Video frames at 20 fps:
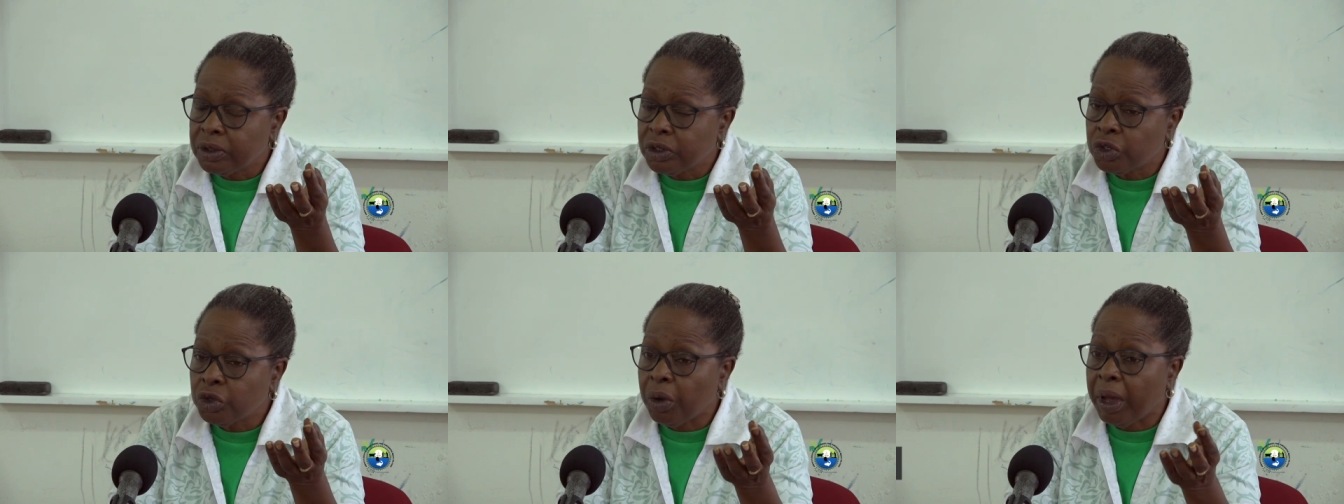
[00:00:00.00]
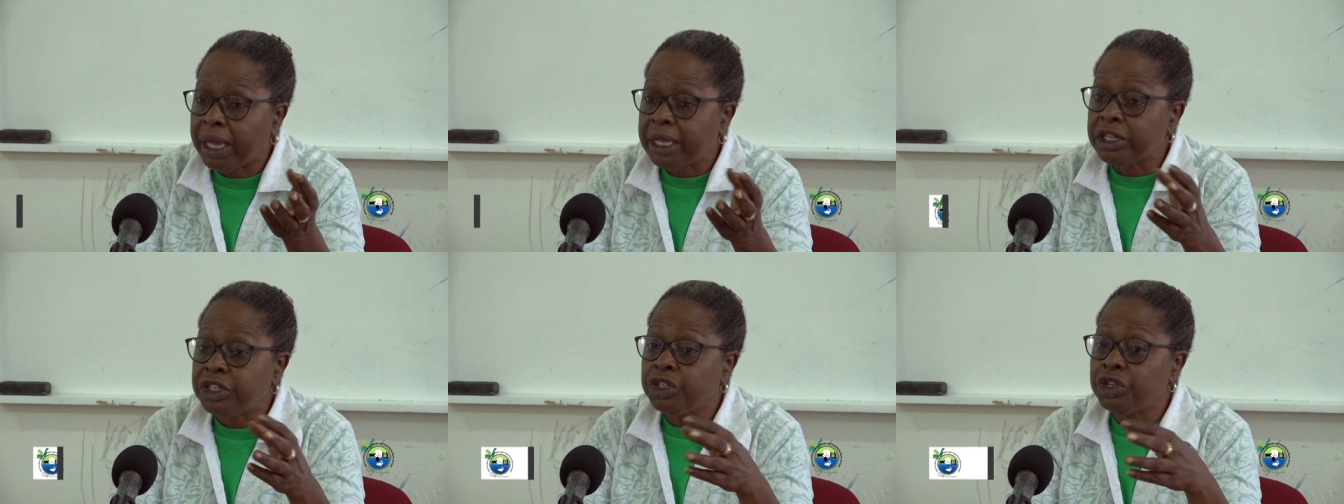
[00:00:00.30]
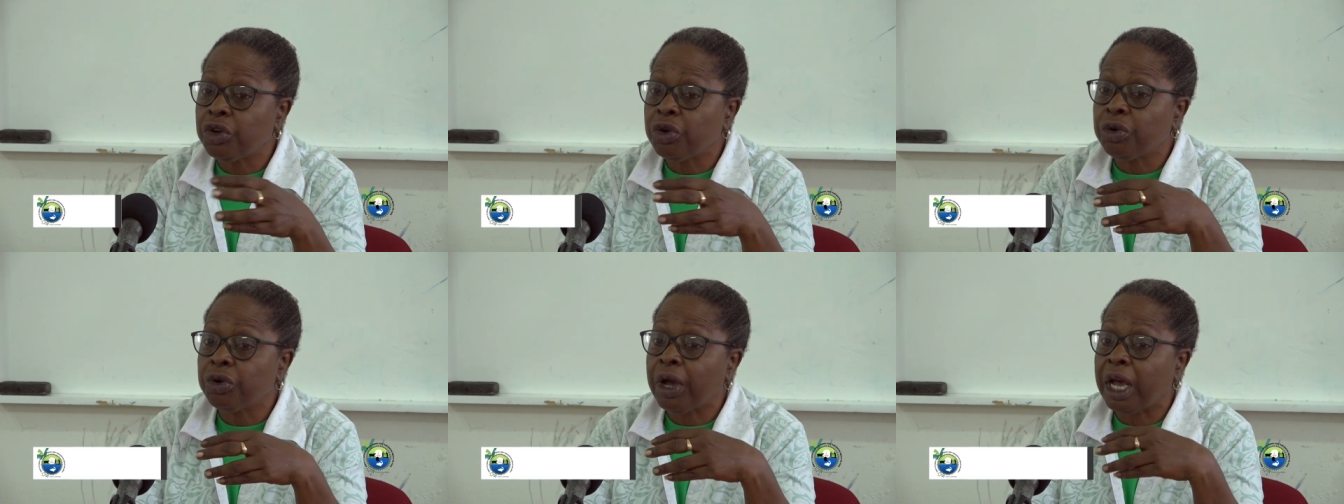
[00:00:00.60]
So as
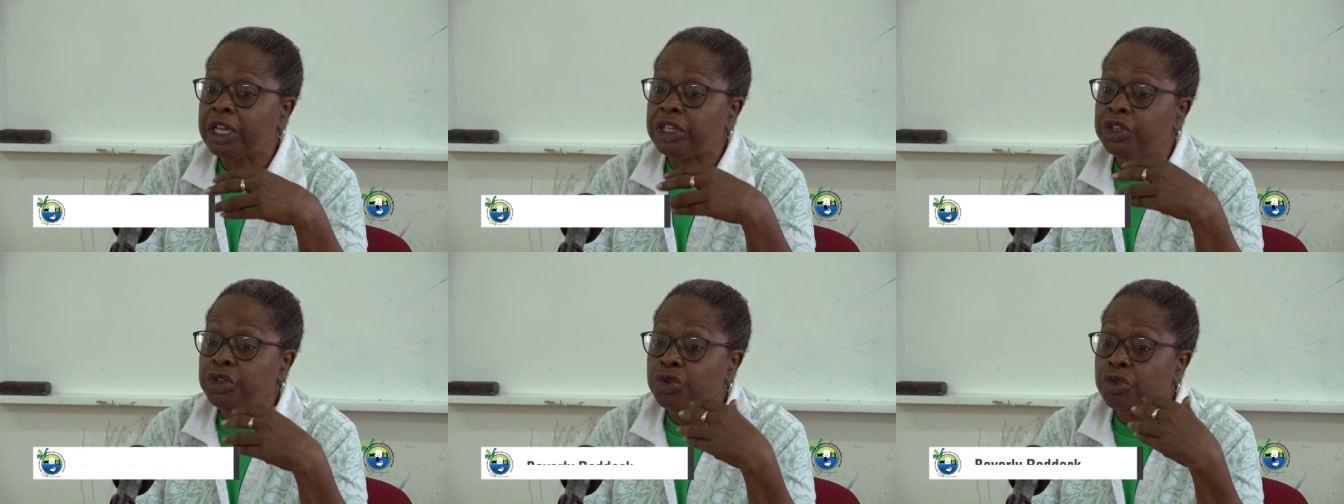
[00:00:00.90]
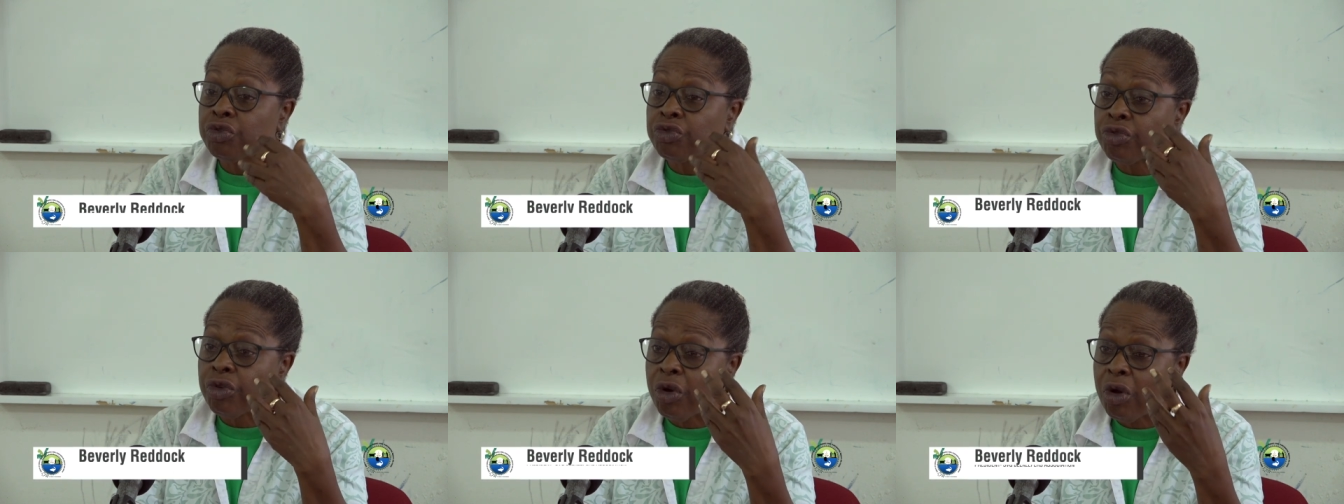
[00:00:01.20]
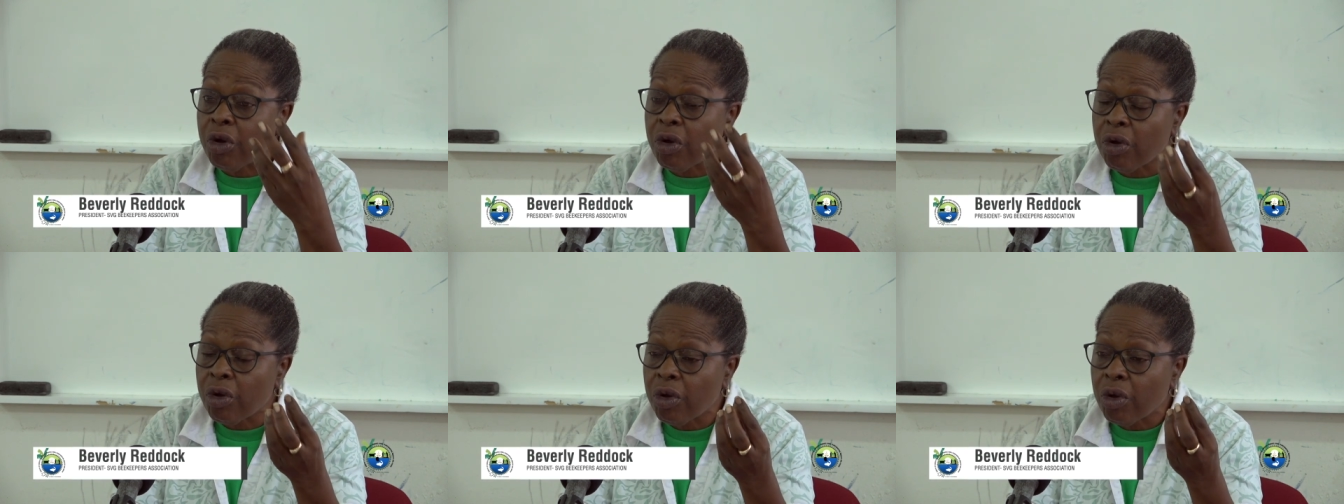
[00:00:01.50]
you as you
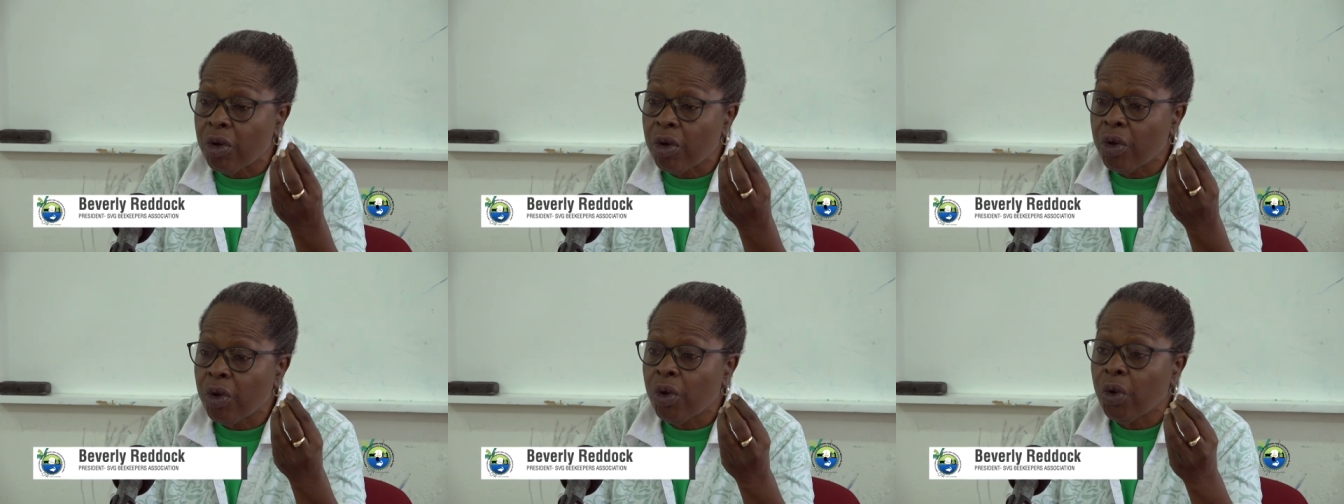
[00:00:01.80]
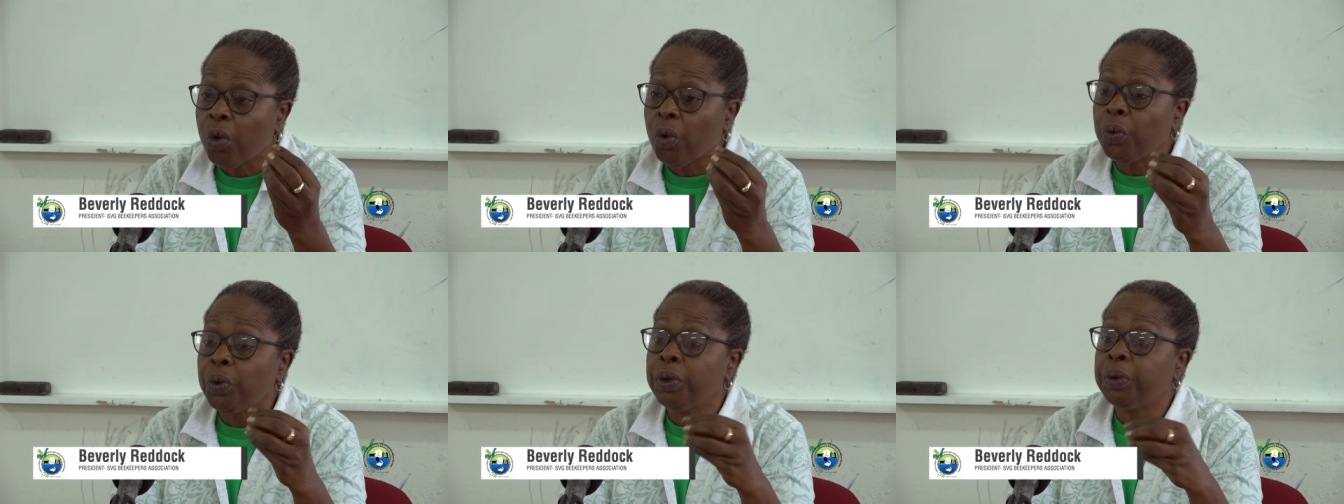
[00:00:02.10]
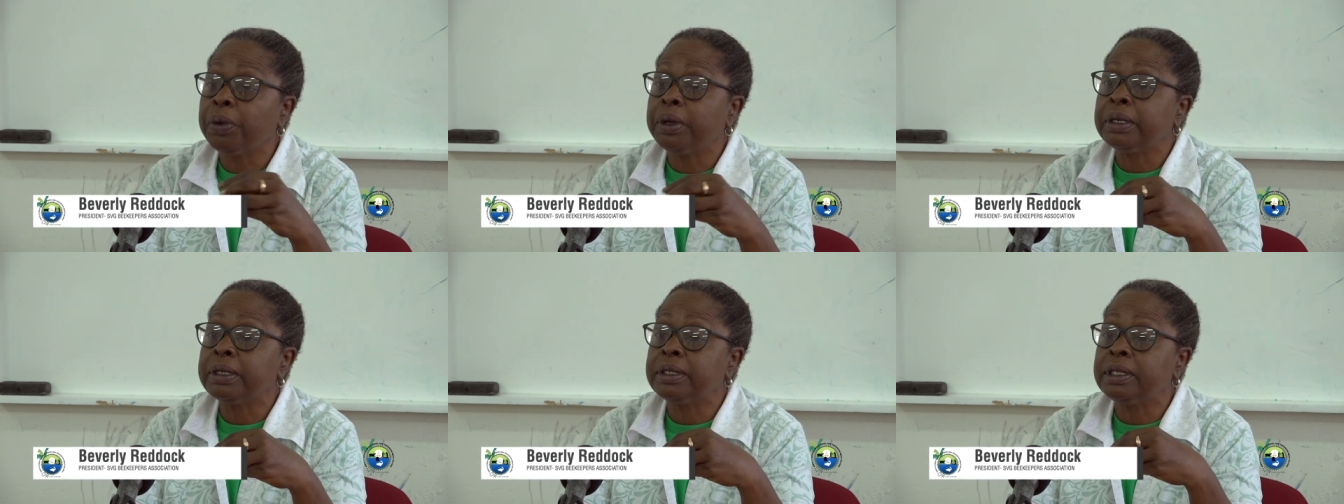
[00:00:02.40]
grow, we
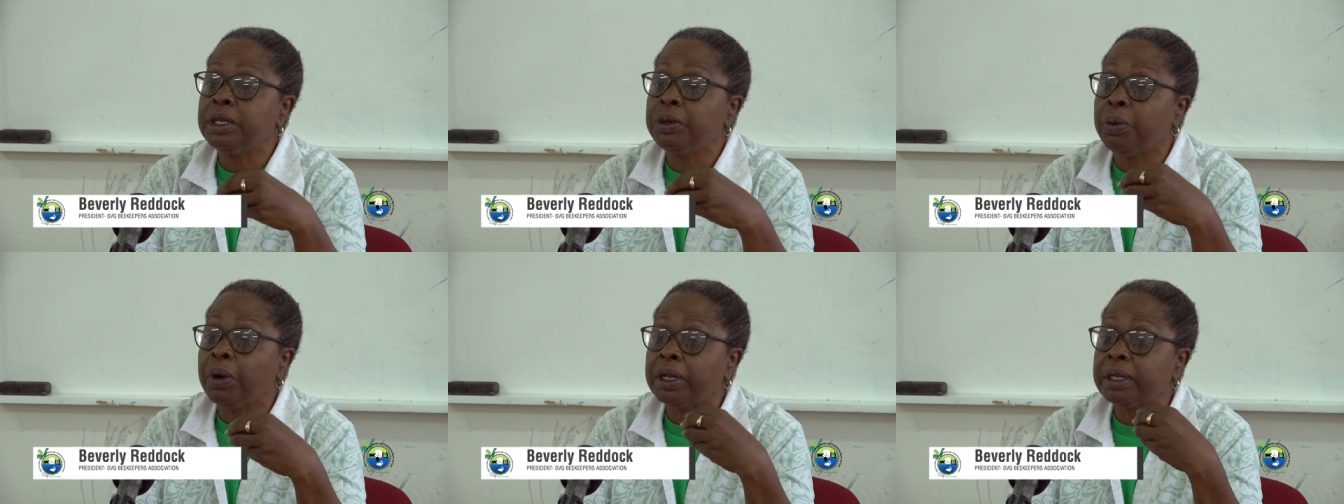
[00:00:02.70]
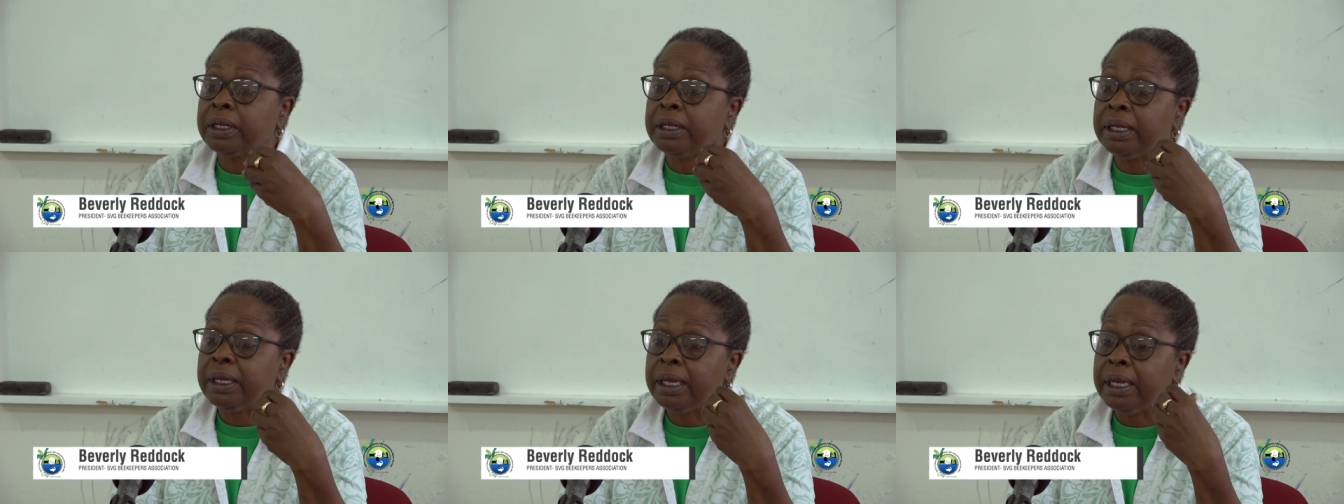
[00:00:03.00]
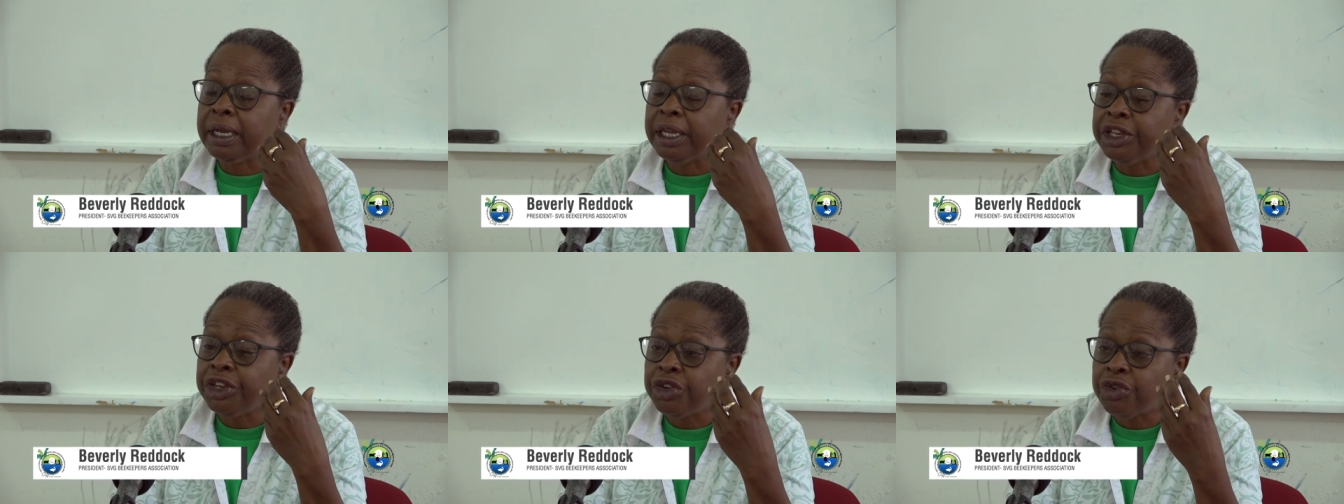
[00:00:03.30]
will see what
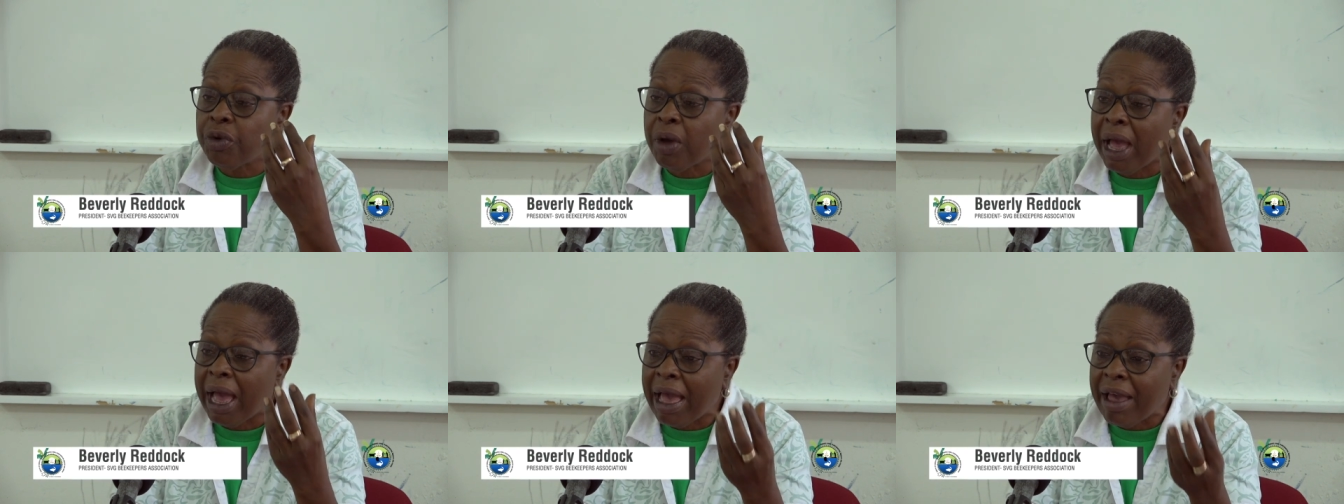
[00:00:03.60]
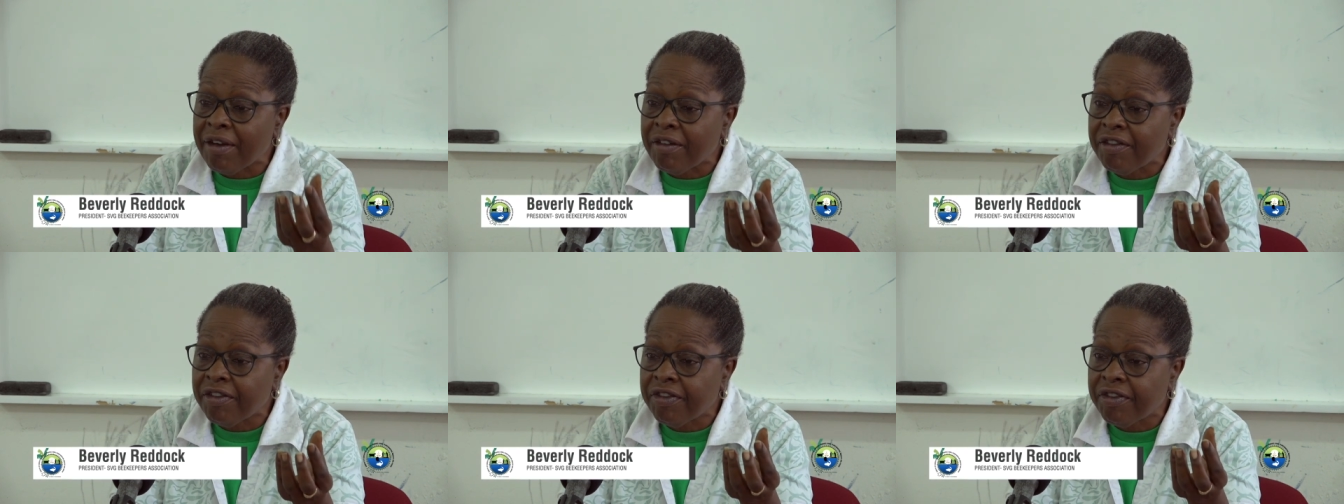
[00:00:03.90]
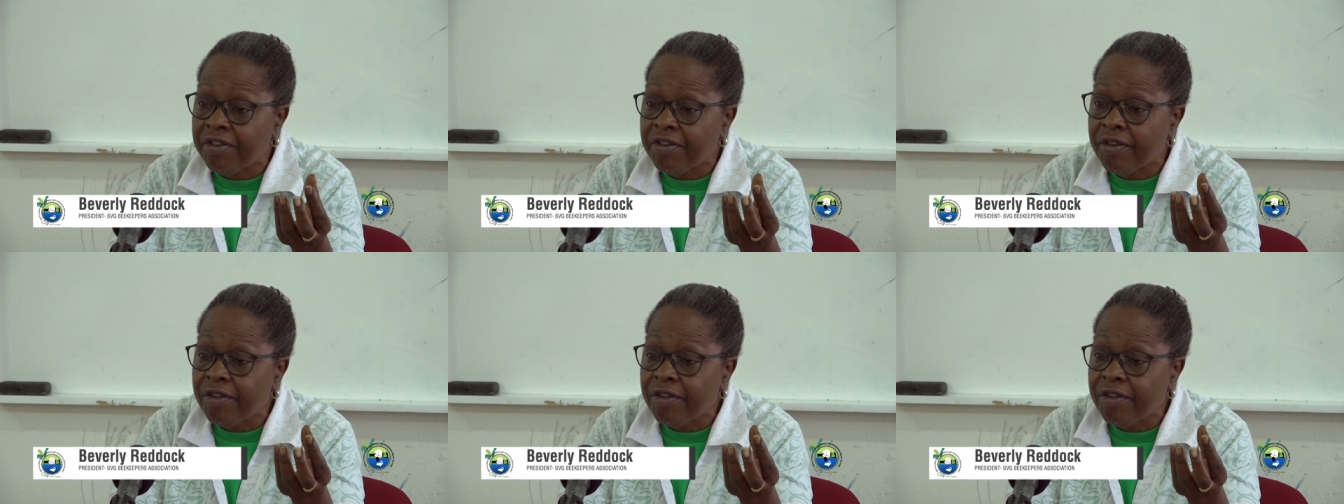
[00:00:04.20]
need you have